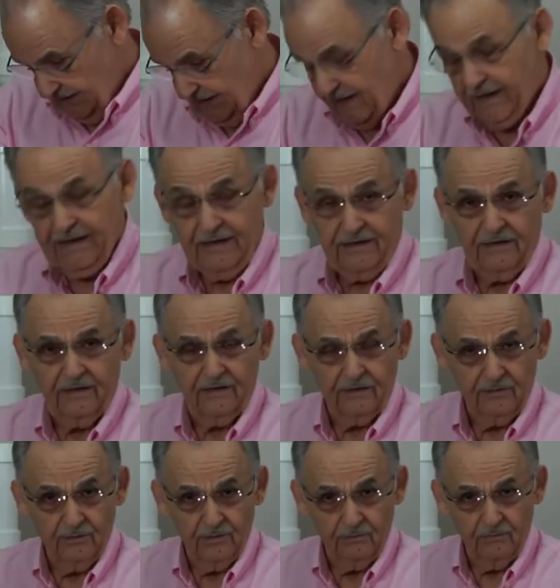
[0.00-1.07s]
Hague
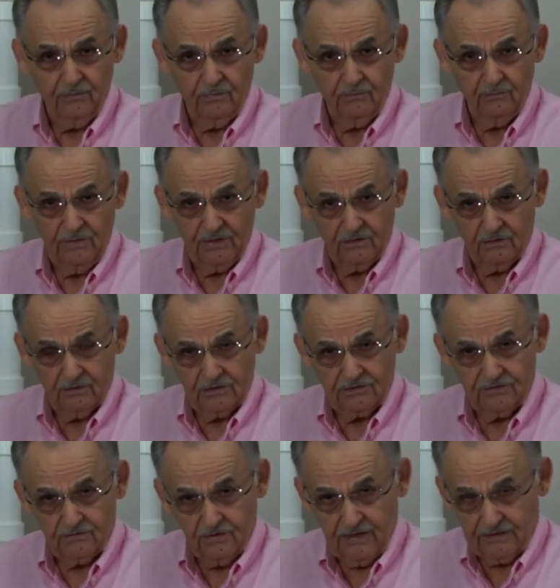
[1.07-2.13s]
mineral
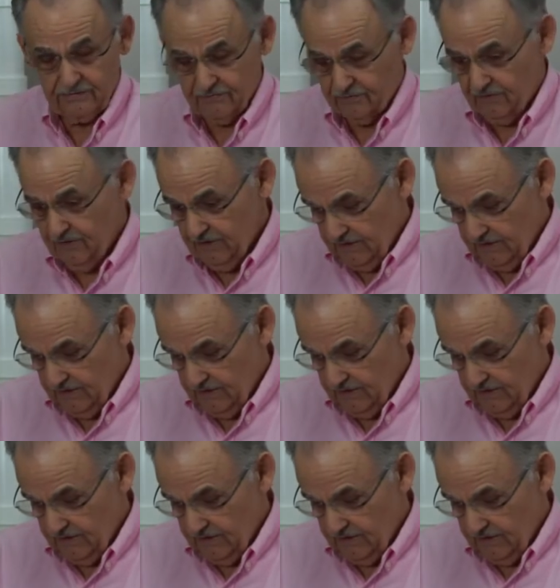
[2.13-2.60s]
extractor.